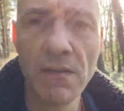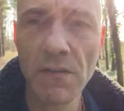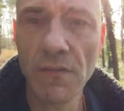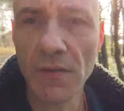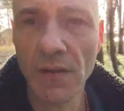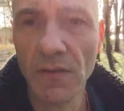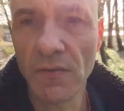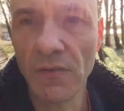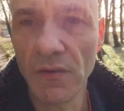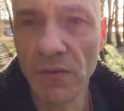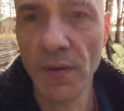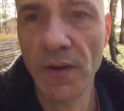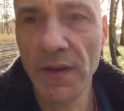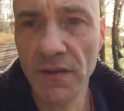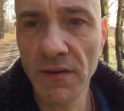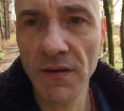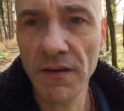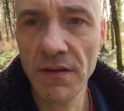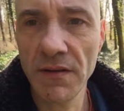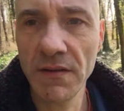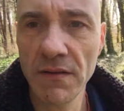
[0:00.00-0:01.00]
So I don't know
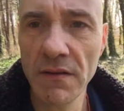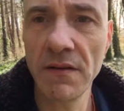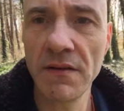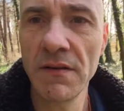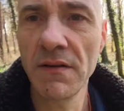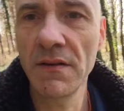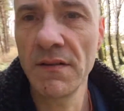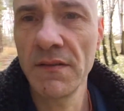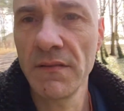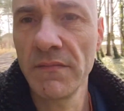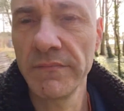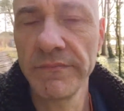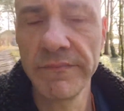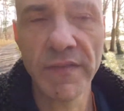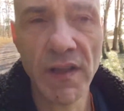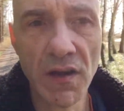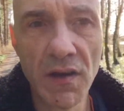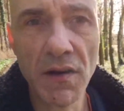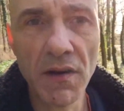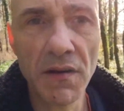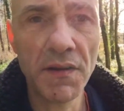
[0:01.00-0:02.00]
whether
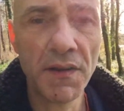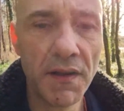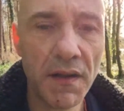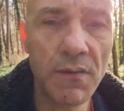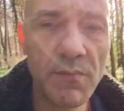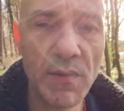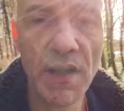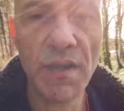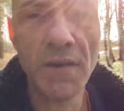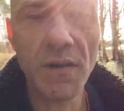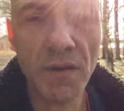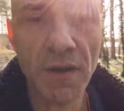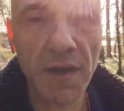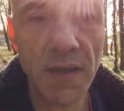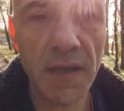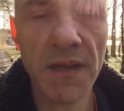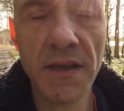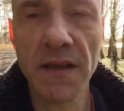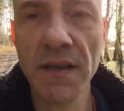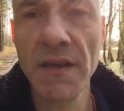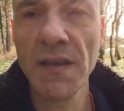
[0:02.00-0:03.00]
they can't hear me
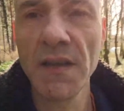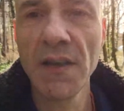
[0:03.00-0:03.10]
knocking